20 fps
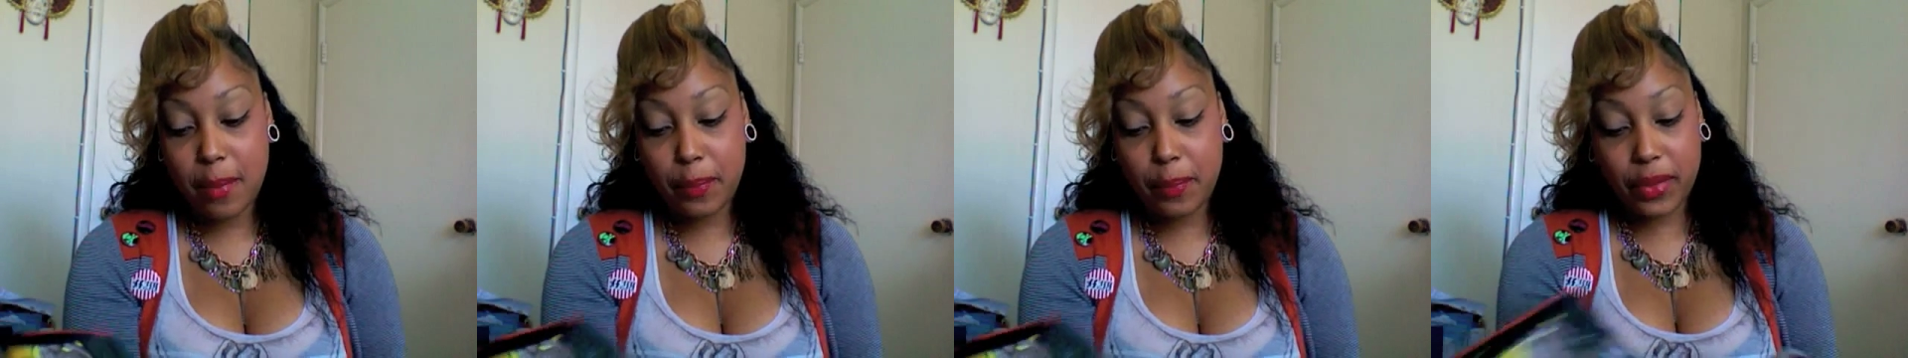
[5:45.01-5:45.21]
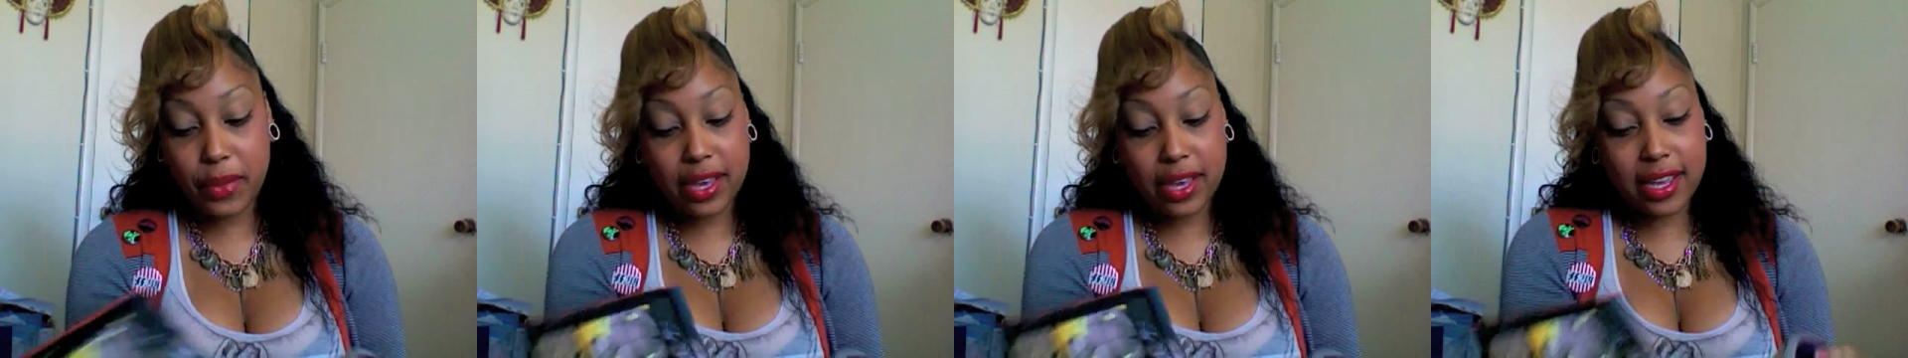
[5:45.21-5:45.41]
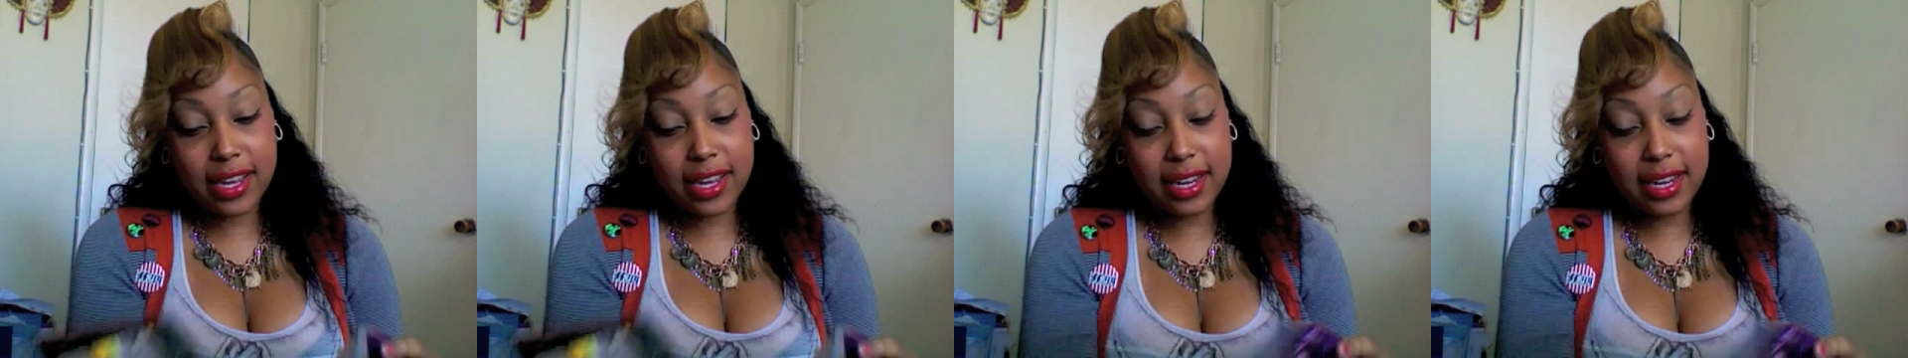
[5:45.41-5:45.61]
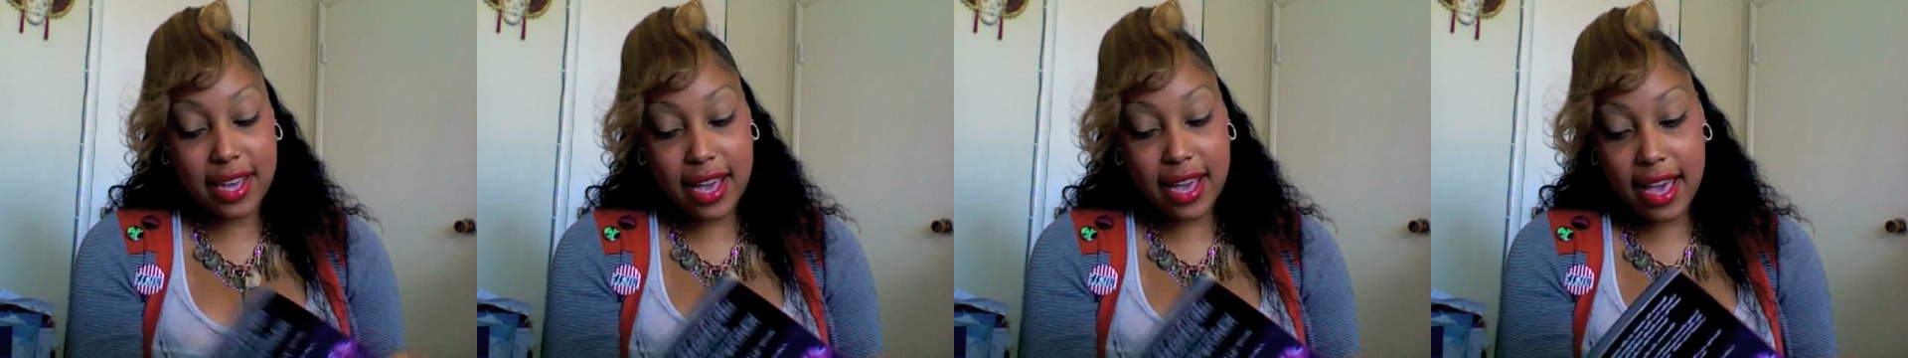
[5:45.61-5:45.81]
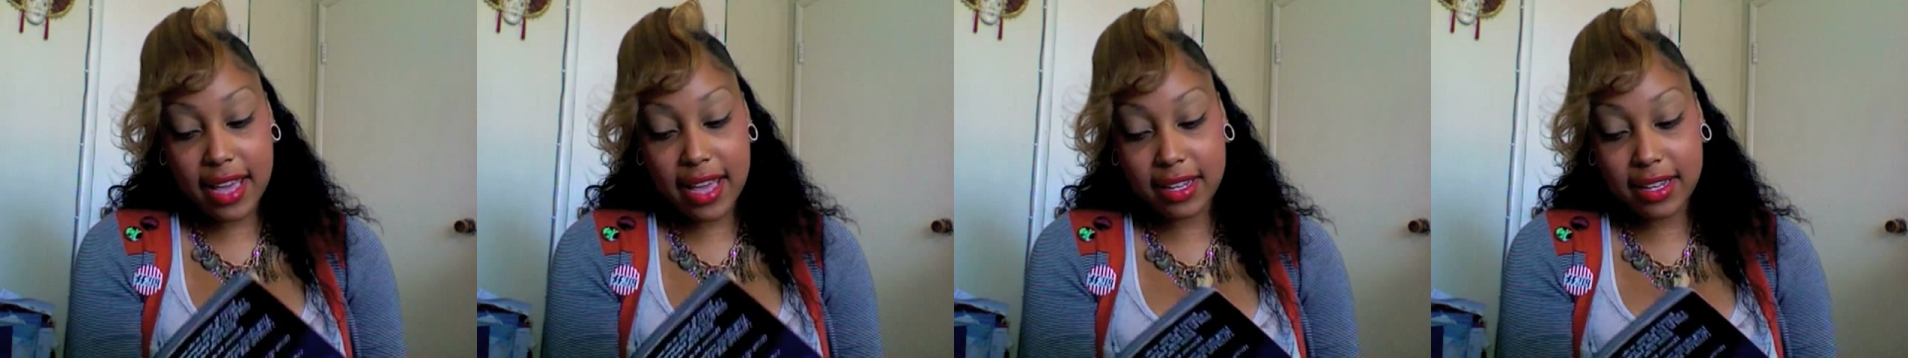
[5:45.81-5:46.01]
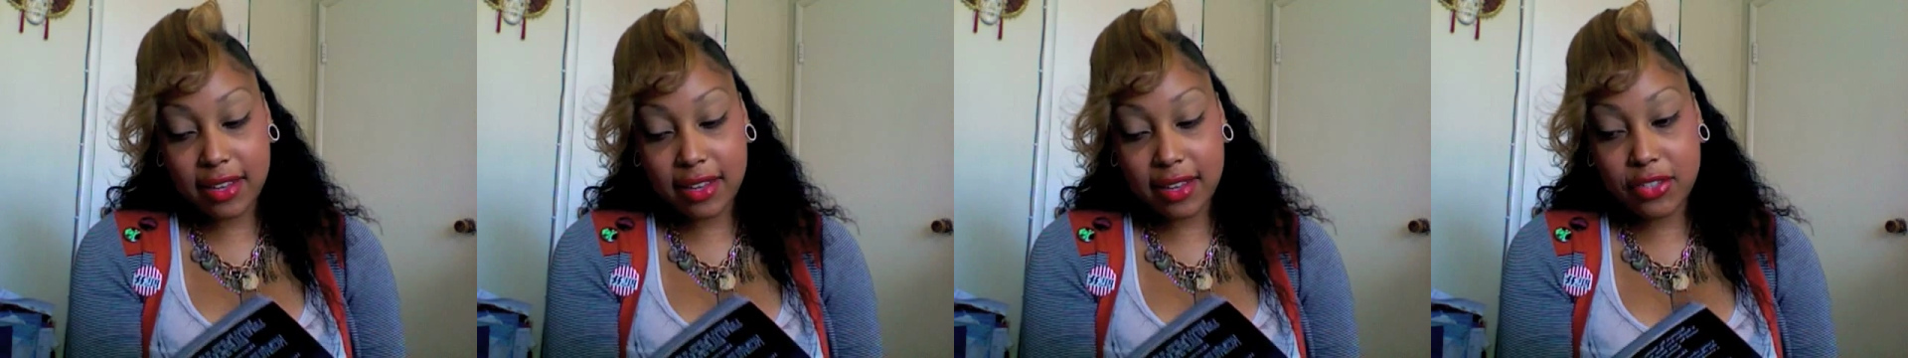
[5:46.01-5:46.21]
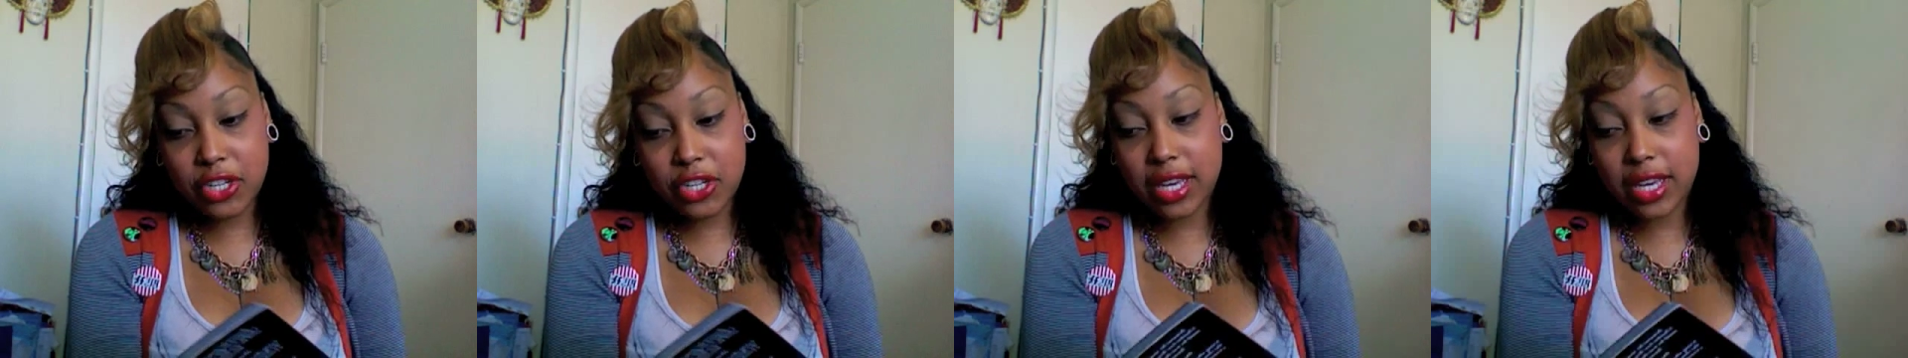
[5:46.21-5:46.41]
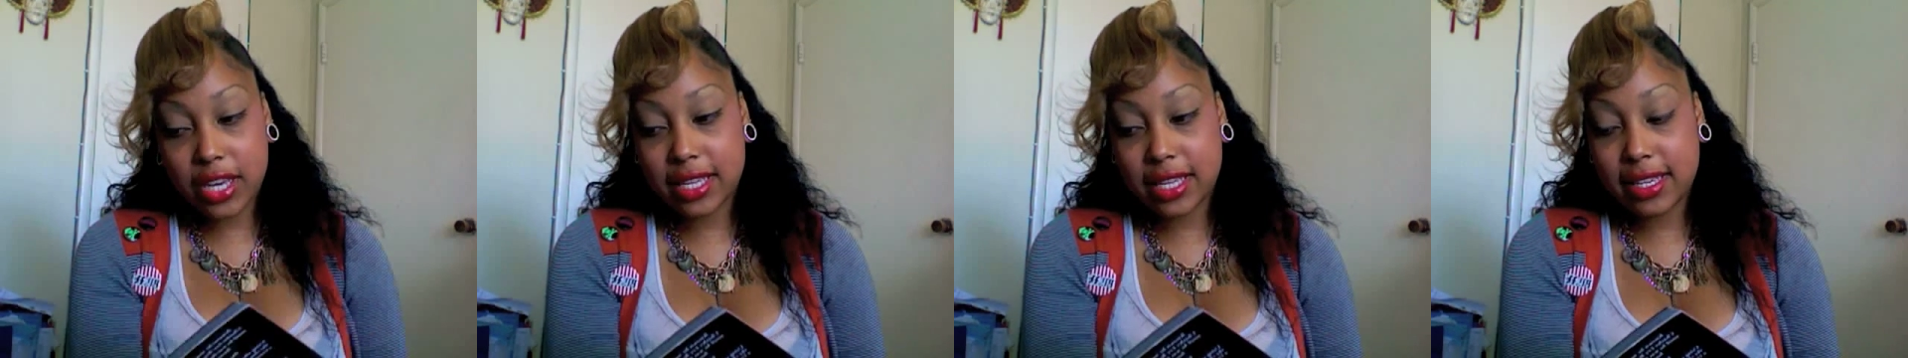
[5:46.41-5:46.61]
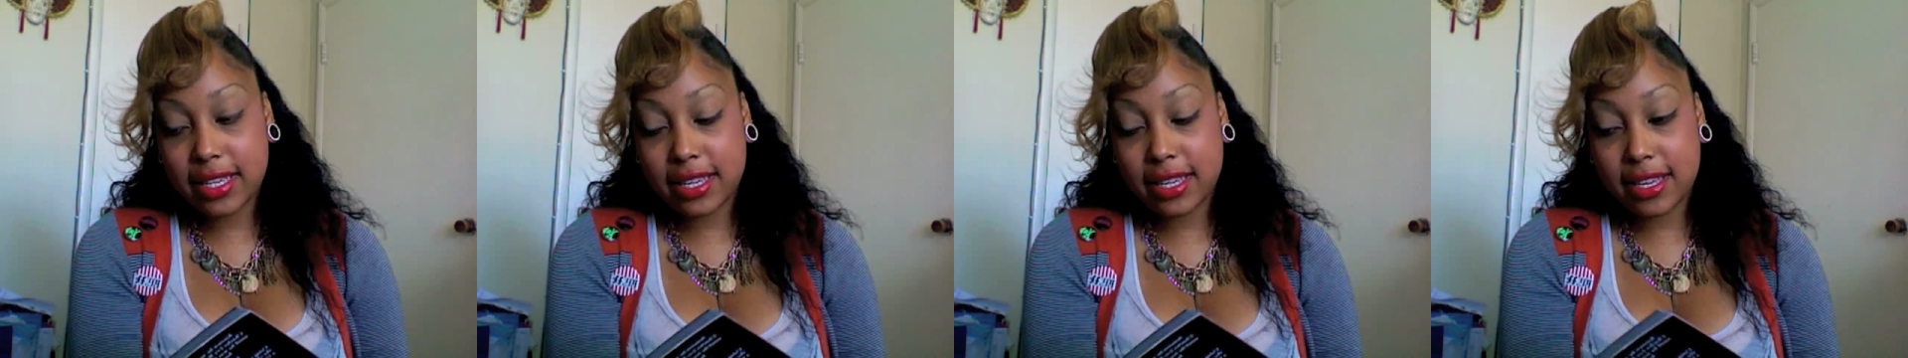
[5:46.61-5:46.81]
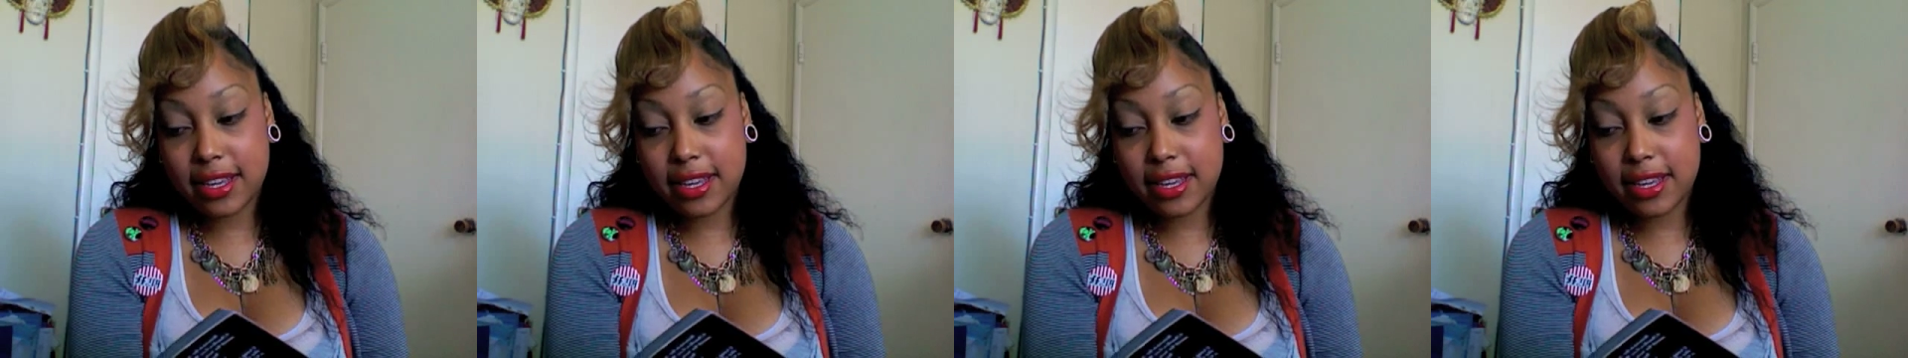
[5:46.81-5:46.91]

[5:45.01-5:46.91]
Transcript: But I love Chucky.